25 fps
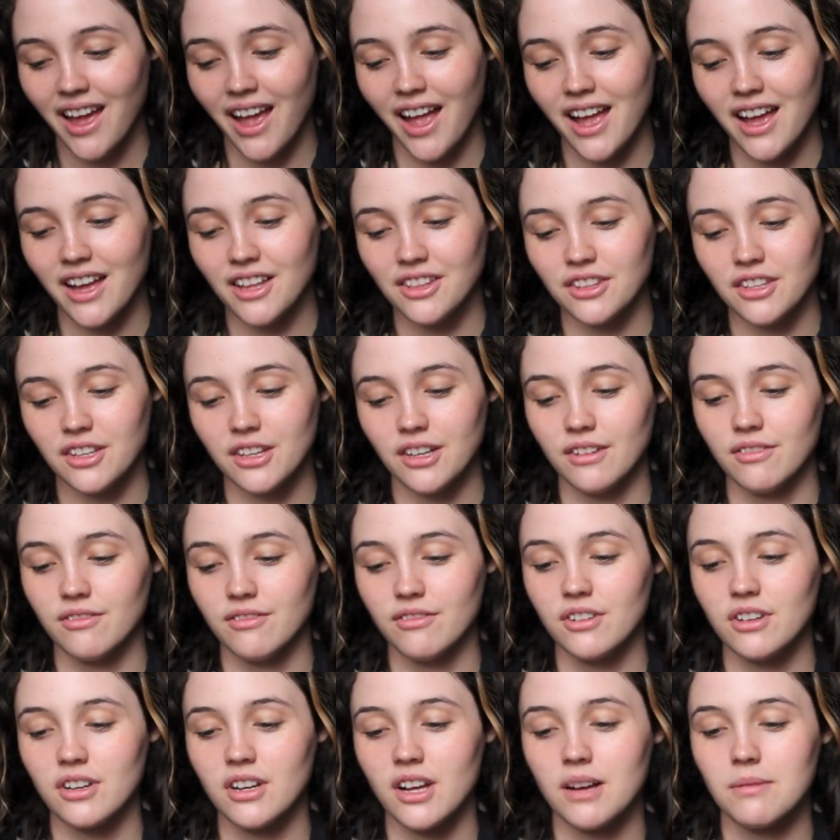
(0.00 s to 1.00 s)
and the
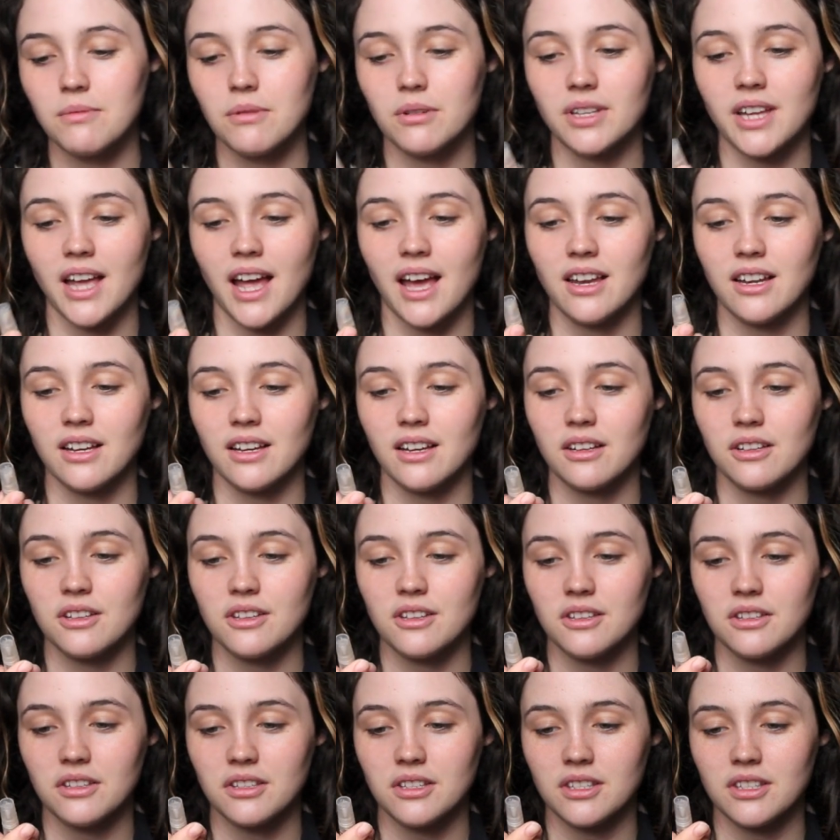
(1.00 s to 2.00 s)
Virga
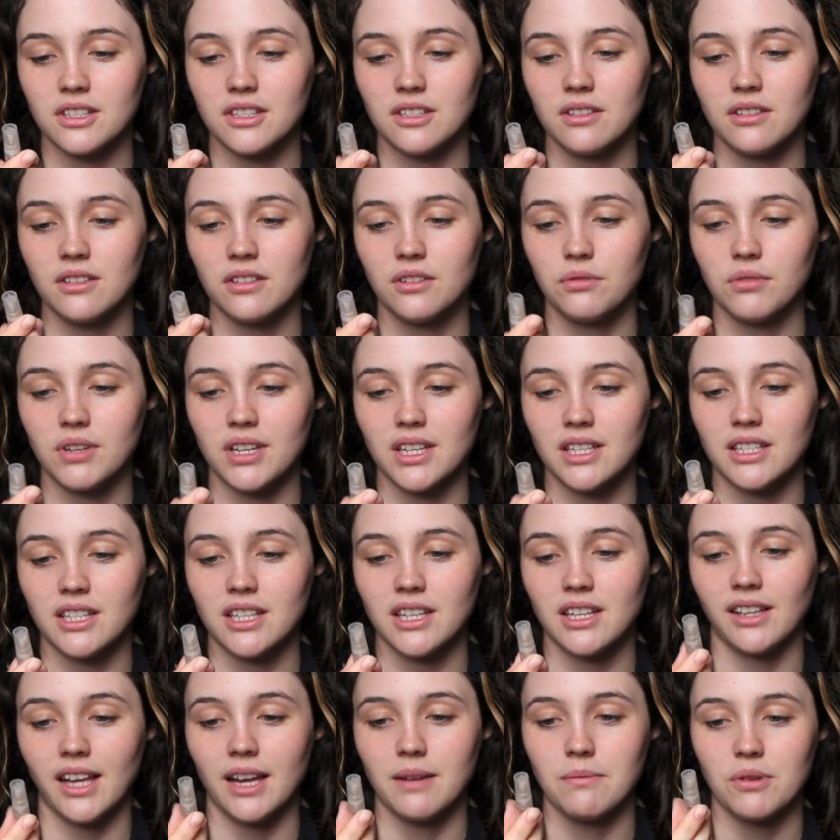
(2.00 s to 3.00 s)
Botanicals Green
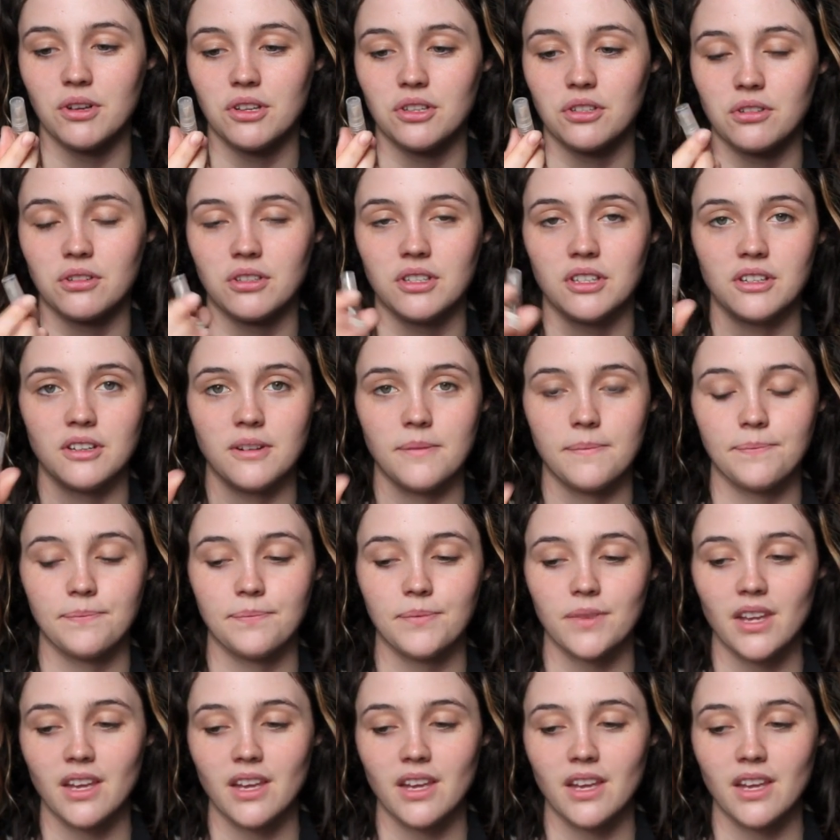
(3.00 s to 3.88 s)
Tea Light Moisture Serum.